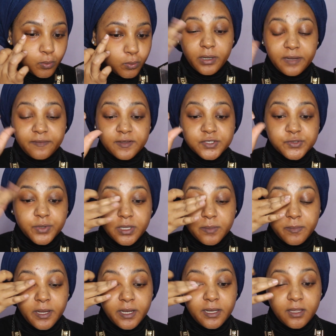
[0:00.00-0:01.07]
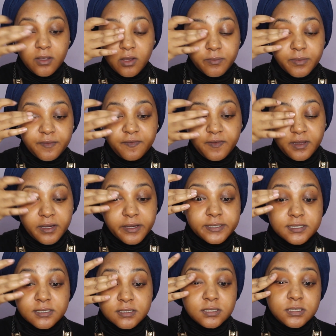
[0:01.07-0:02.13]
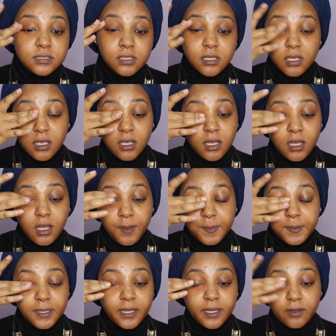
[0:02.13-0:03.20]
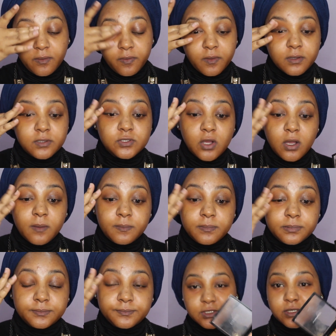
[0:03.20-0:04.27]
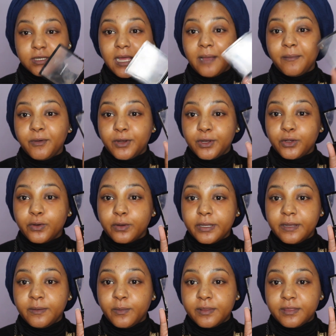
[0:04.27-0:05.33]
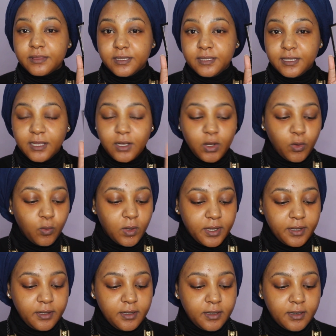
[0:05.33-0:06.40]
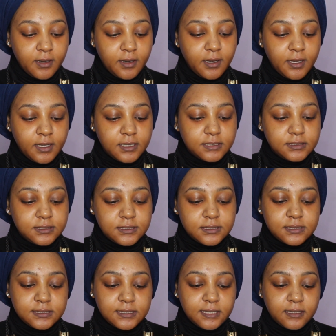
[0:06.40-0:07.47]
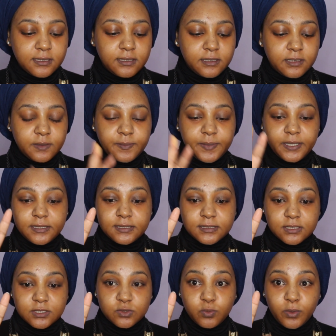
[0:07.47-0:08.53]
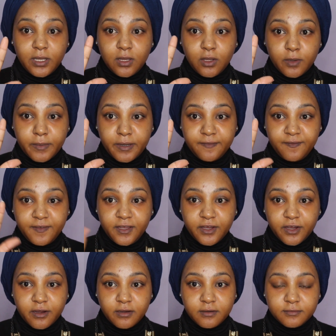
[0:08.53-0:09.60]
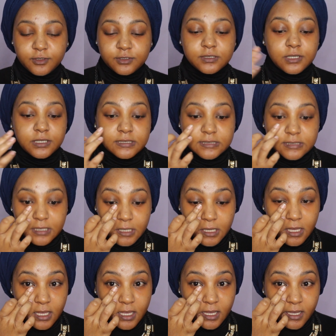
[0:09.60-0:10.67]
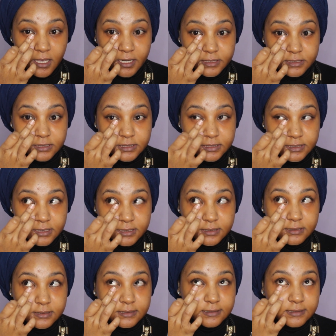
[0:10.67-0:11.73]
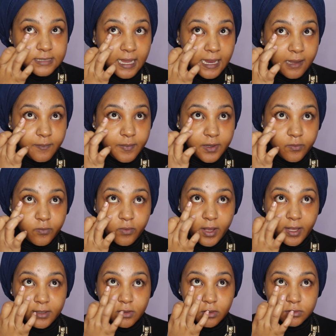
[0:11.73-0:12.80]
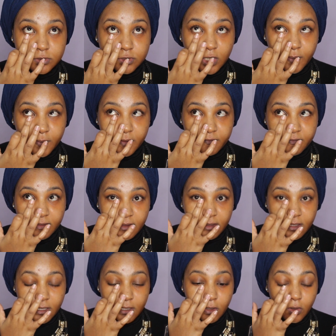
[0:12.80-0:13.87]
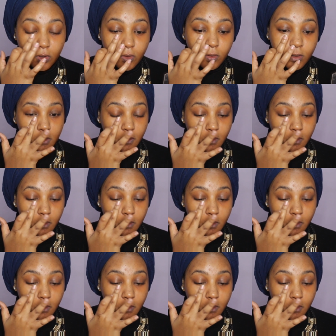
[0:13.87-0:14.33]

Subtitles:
Whatever is remaining on my finger, just apply it on the top. So now I'm gonna go in with the yellow one. Just take a little bit as well on my finger, as you can see, and I just dab it right on top of the yellow